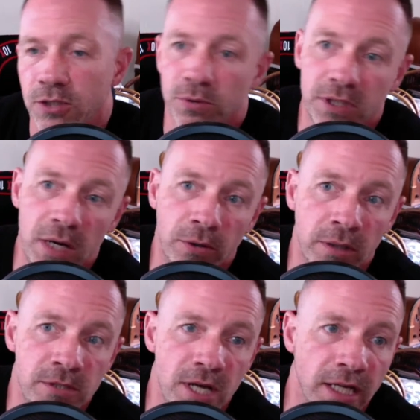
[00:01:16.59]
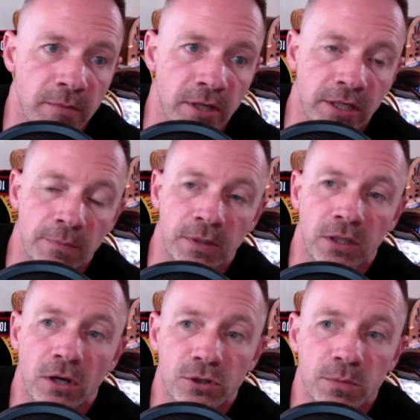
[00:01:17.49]
Well, today we're going to be talking about company
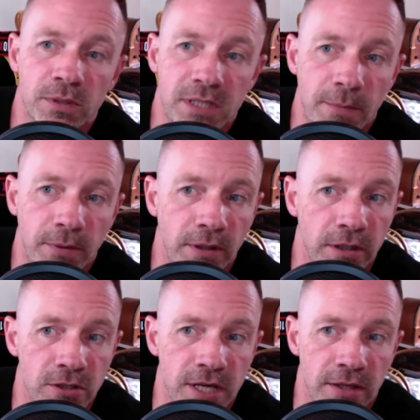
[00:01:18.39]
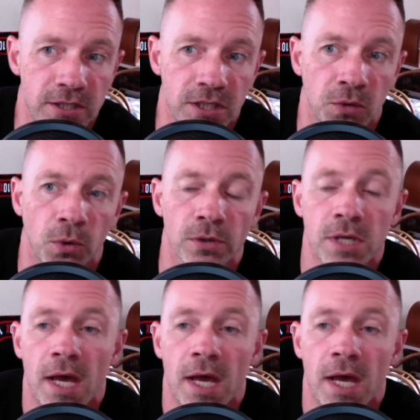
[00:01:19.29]
culture, but typically here's how this thing rolls.